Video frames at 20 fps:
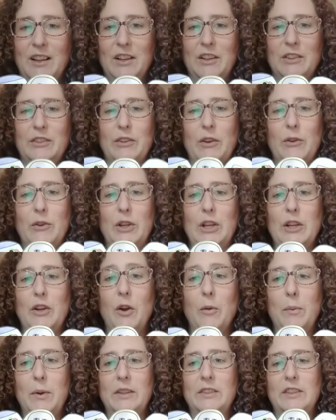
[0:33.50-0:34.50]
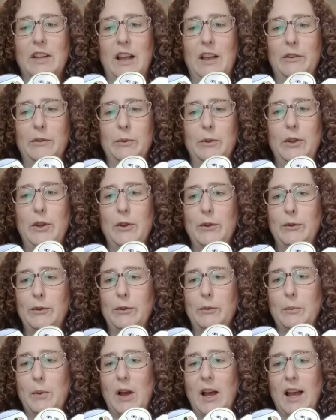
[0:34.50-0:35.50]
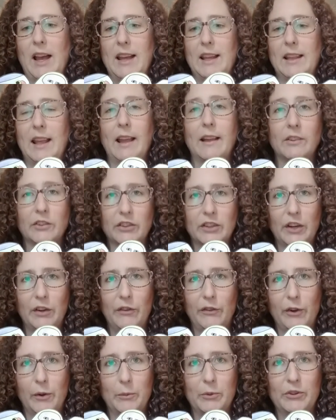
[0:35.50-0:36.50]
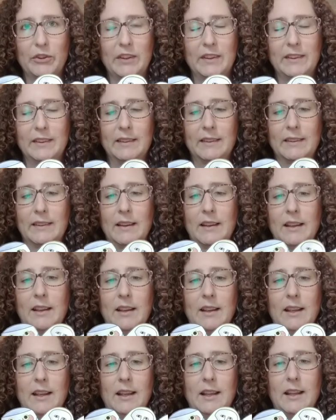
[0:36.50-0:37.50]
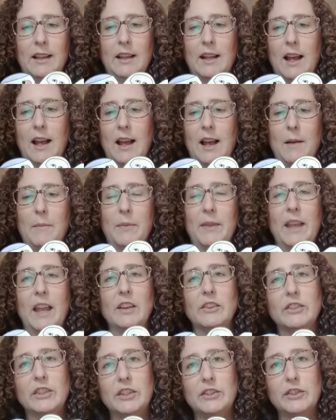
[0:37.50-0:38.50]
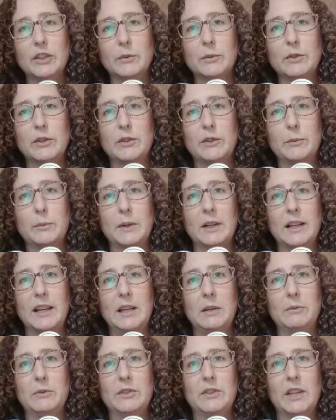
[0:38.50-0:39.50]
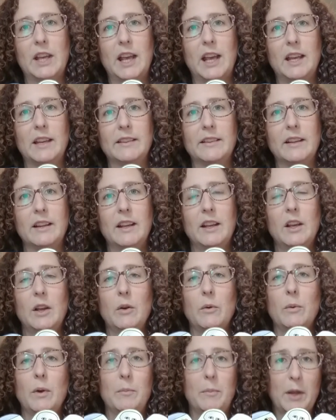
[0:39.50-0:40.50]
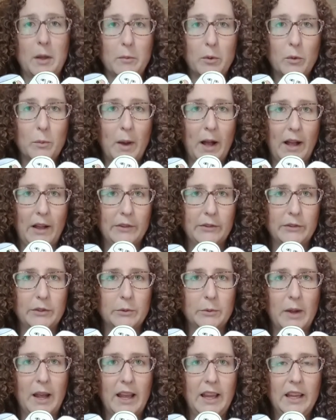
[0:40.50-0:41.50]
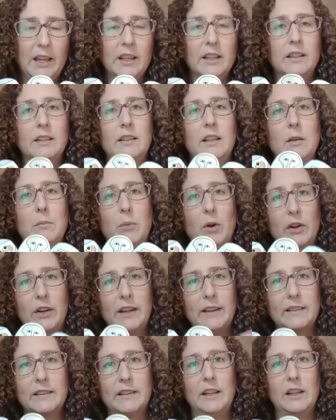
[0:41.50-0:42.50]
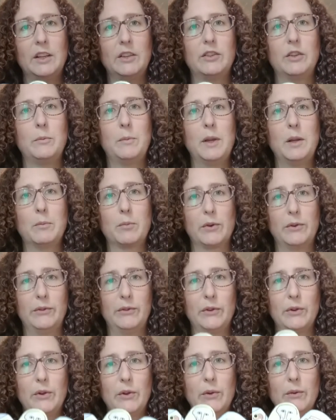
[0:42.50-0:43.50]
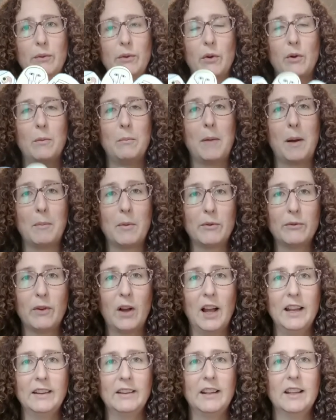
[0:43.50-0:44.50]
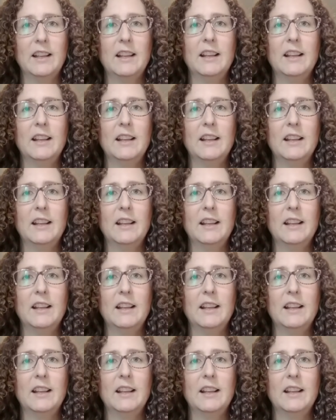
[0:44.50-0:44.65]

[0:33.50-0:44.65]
So Canopic jars were used by ancient Egyptians. The ancient Egyptians believed that when people passed away, their bodies needed to be preserved or mummified